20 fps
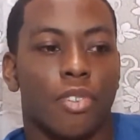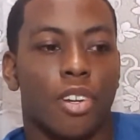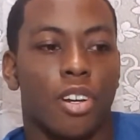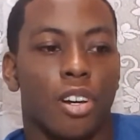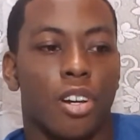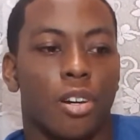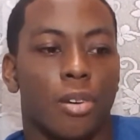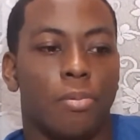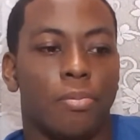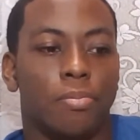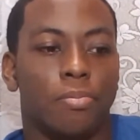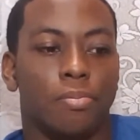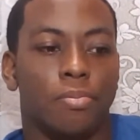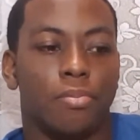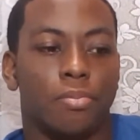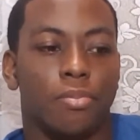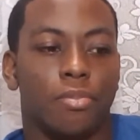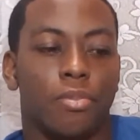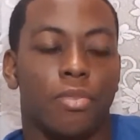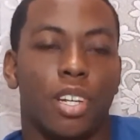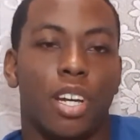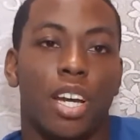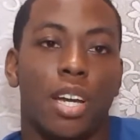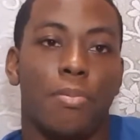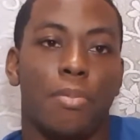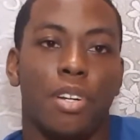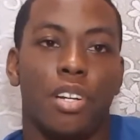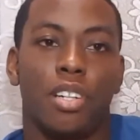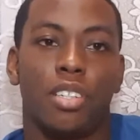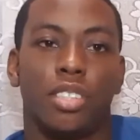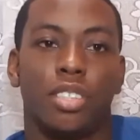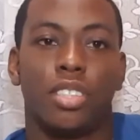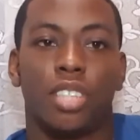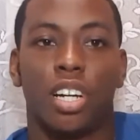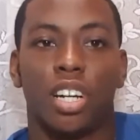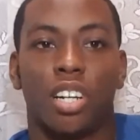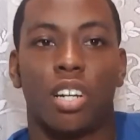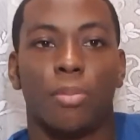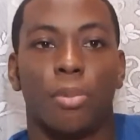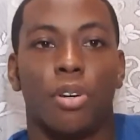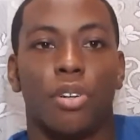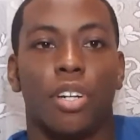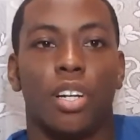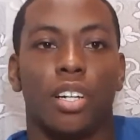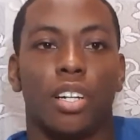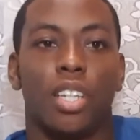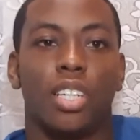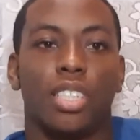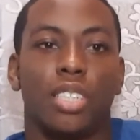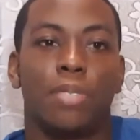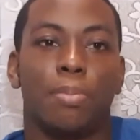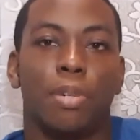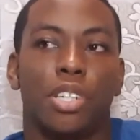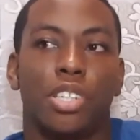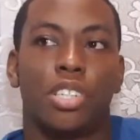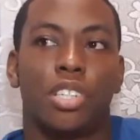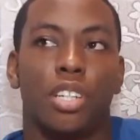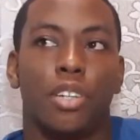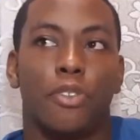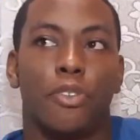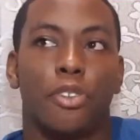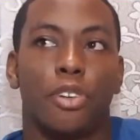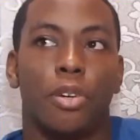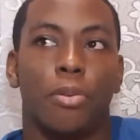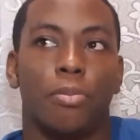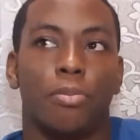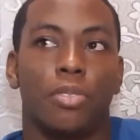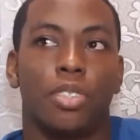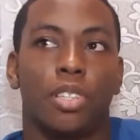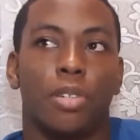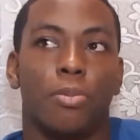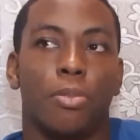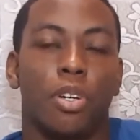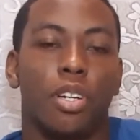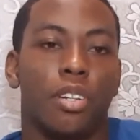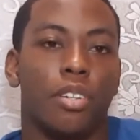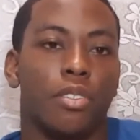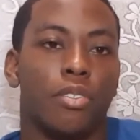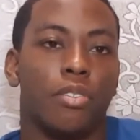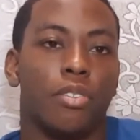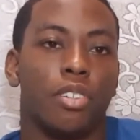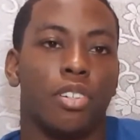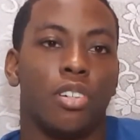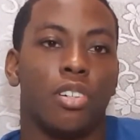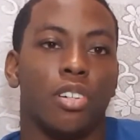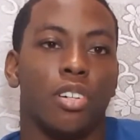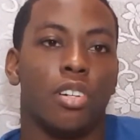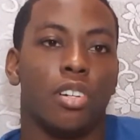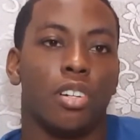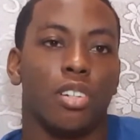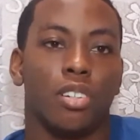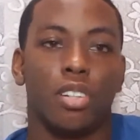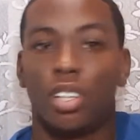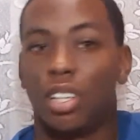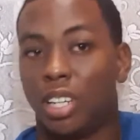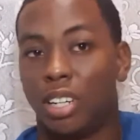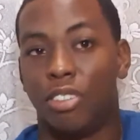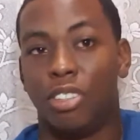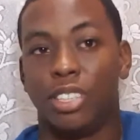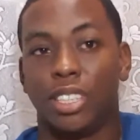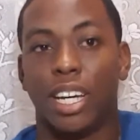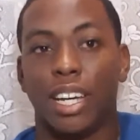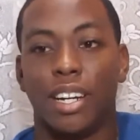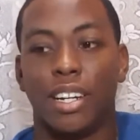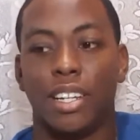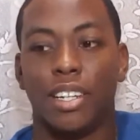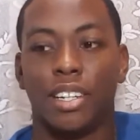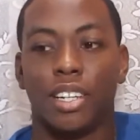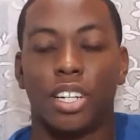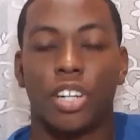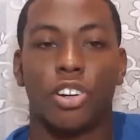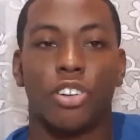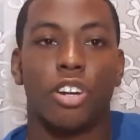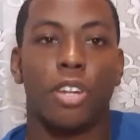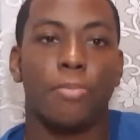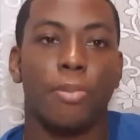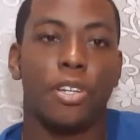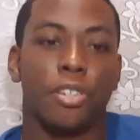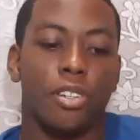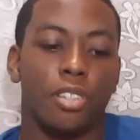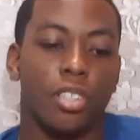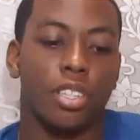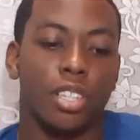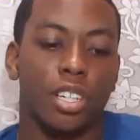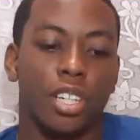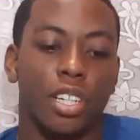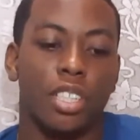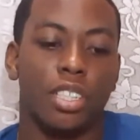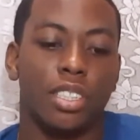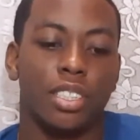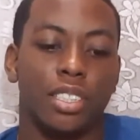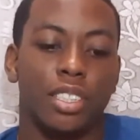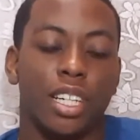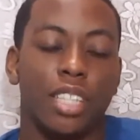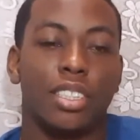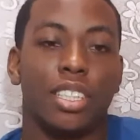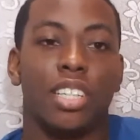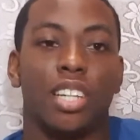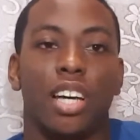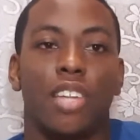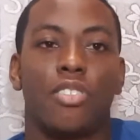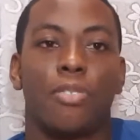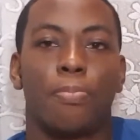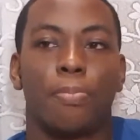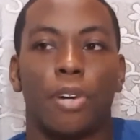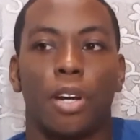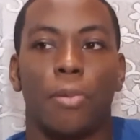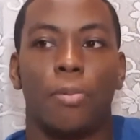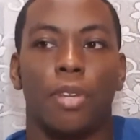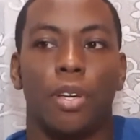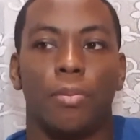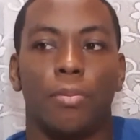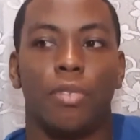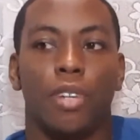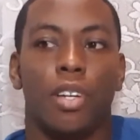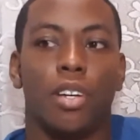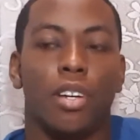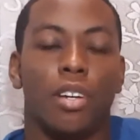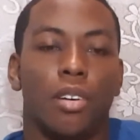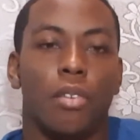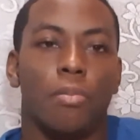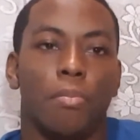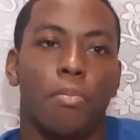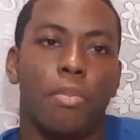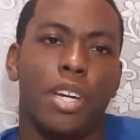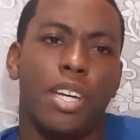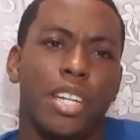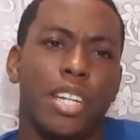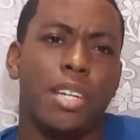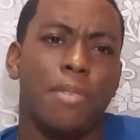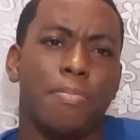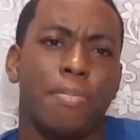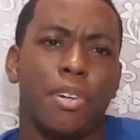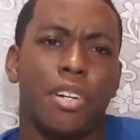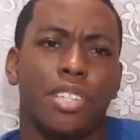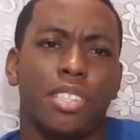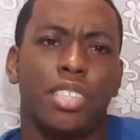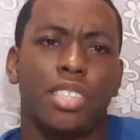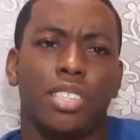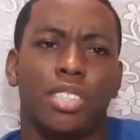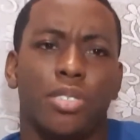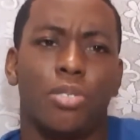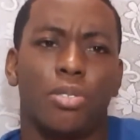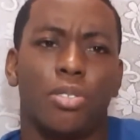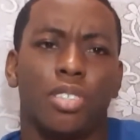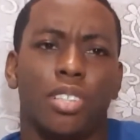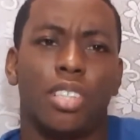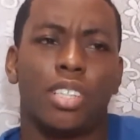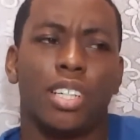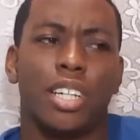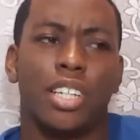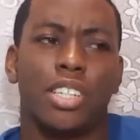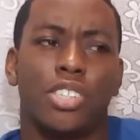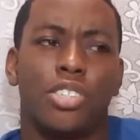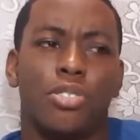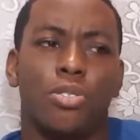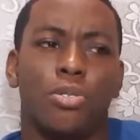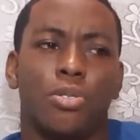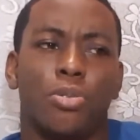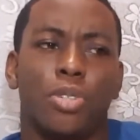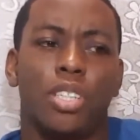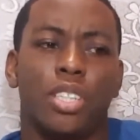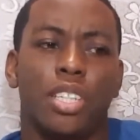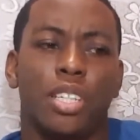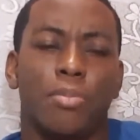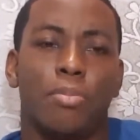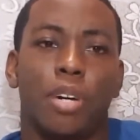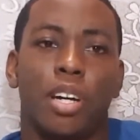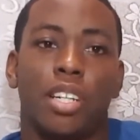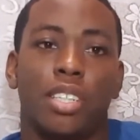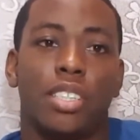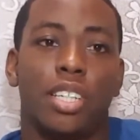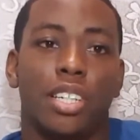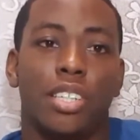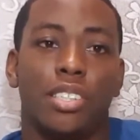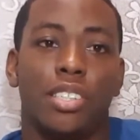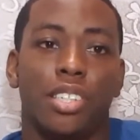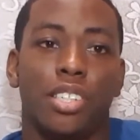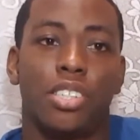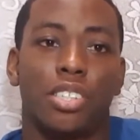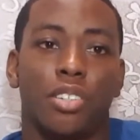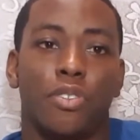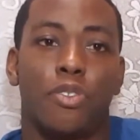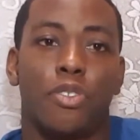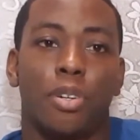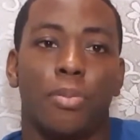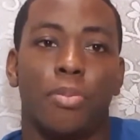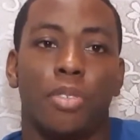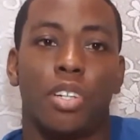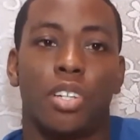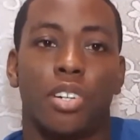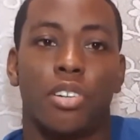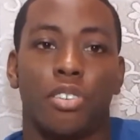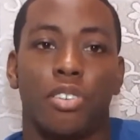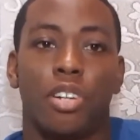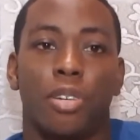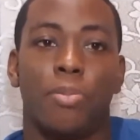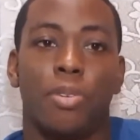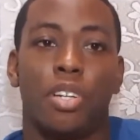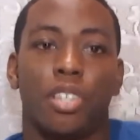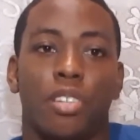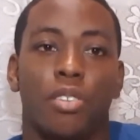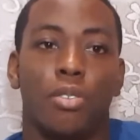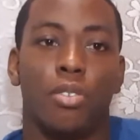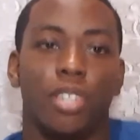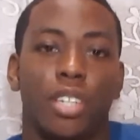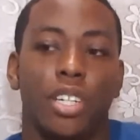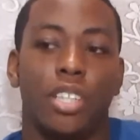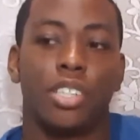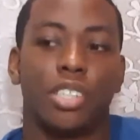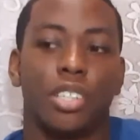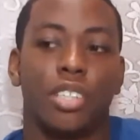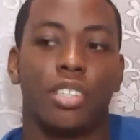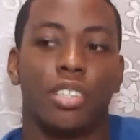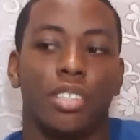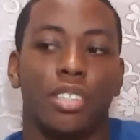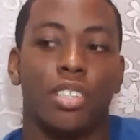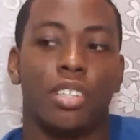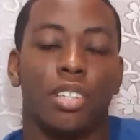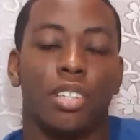I'm here to talk about that, especially from someone residing in the Caribbean, because that's another problem. Many persons don't get through with the monetization from the Caribbean location.